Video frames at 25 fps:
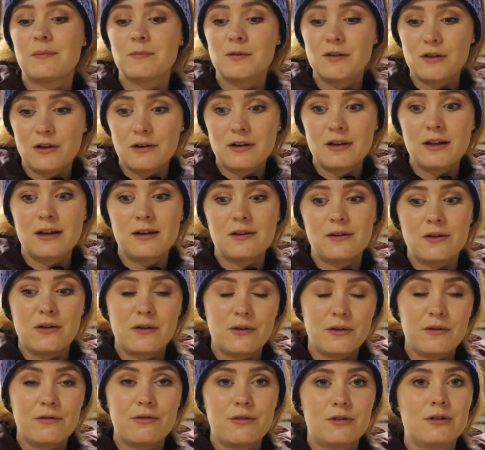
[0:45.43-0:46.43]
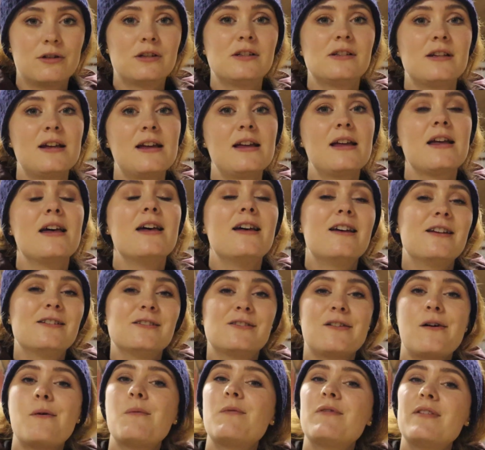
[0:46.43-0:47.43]
I'm starting it on a Thursday,
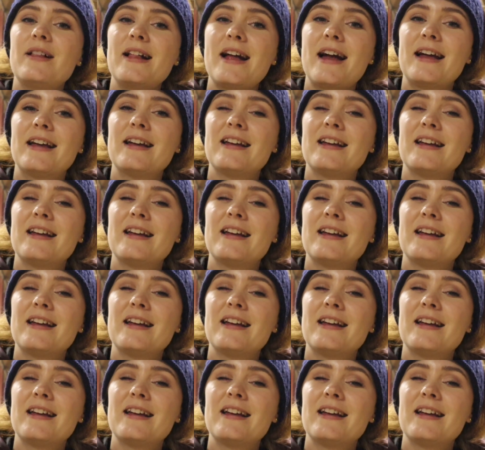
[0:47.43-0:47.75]
so hopefully